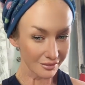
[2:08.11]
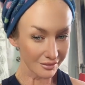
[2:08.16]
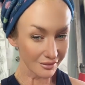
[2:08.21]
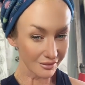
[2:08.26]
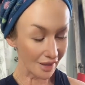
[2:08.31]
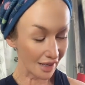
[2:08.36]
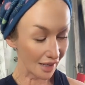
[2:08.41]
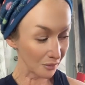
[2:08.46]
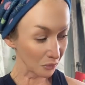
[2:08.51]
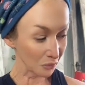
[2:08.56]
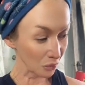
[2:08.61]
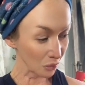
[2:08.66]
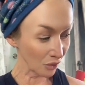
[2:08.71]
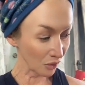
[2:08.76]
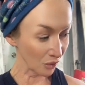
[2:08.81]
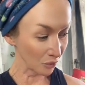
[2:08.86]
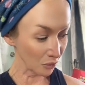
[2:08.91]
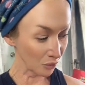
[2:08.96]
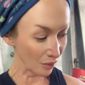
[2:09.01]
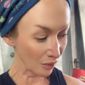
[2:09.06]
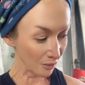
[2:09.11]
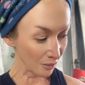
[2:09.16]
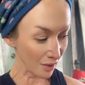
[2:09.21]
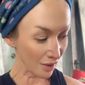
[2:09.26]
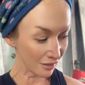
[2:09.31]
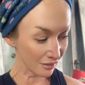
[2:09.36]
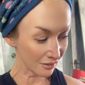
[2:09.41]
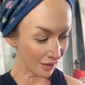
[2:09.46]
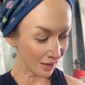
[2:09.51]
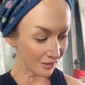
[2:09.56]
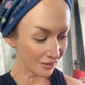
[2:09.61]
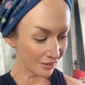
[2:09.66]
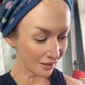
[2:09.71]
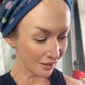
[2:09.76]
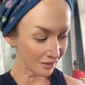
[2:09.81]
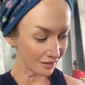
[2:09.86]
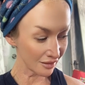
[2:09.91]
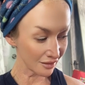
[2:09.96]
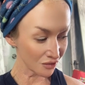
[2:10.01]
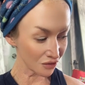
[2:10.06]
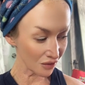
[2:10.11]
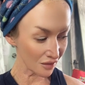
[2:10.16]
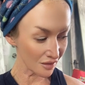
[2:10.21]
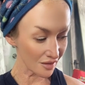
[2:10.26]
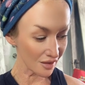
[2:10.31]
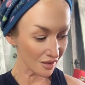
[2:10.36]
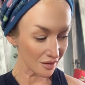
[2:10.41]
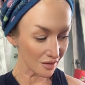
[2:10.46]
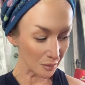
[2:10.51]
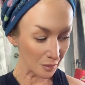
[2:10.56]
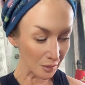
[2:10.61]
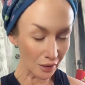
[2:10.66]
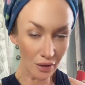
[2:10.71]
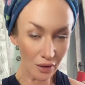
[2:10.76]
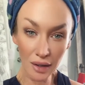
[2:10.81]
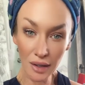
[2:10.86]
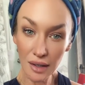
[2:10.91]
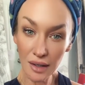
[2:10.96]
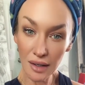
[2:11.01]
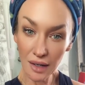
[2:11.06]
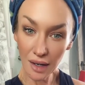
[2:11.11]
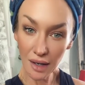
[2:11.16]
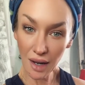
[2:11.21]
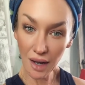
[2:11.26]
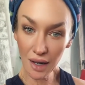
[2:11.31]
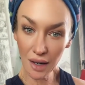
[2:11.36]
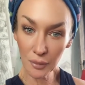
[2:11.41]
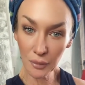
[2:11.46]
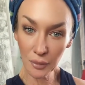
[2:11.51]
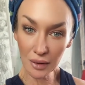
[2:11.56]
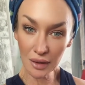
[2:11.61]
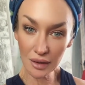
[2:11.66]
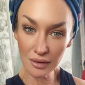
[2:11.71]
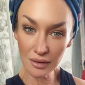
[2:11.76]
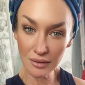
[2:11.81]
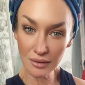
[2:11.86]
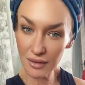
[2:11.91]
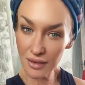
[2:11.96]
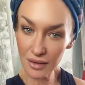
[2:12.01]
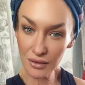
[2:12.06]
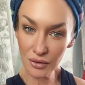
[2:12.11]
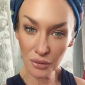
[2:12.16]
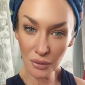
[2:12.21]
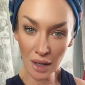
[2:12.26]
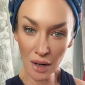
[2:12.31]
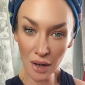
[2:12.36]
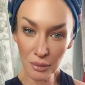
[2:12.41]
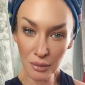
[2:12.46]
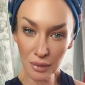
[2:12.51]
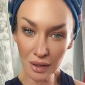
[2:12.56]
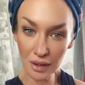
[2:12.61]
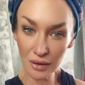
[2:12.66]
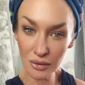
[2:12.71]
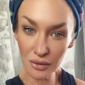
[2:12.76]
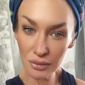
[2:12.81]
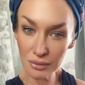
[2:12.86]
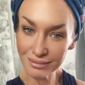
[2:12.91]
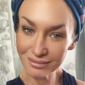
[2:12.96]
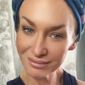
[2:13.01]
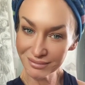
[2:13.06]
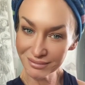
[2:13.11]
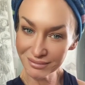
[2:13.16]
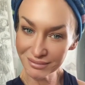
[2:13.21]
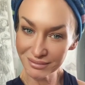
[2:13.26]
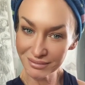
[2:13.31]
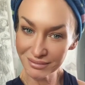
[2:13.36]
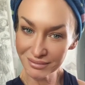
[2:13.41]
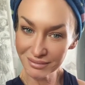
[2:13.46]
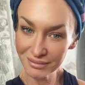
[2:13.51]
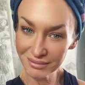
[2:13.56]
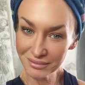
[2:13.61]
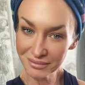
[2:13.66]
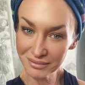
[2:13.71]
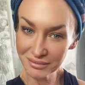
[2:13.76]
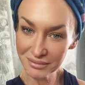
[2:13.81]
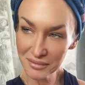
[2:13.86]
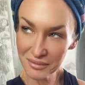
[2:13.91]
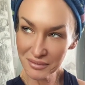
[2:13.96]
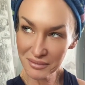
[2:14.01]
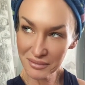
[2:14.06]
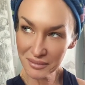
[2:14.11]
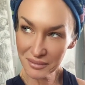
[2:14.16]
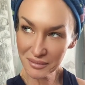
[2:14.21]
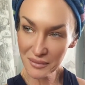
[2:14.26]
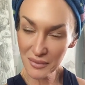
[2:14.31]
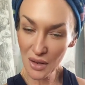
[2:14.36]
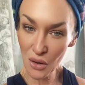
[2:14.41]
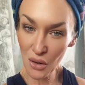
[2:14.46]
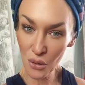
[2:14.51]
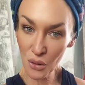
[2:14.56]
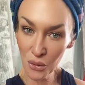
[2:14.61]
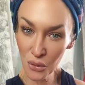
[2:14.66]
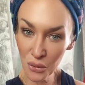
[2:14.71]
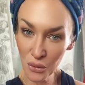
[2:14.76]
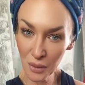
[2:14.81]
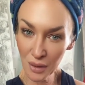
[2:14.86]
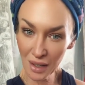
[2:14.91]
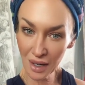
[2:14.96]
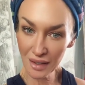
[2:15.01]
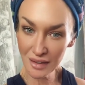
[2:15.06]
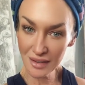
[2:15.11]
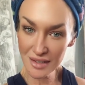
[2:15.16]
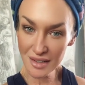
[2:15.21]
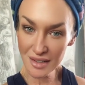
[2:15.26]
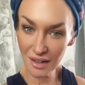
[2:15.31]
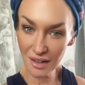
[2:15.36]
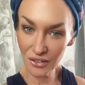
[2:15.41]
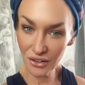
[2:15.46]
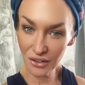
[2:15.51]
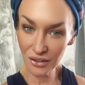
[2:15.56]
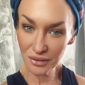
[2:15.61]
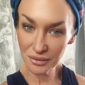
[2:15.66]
And boy, oh boy, am I glad that I did trust the spirit and I went this route because, hmm, oh, what I discovered.